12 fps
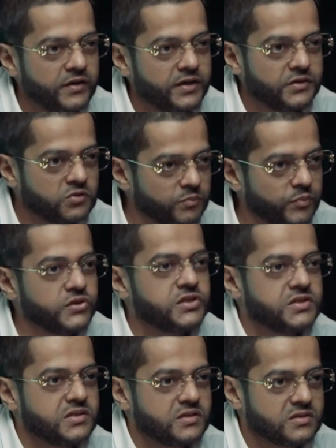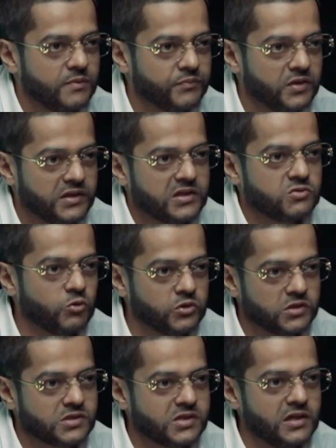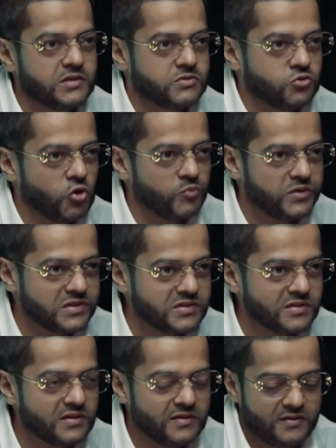into purchasing something. That's what a sales job is.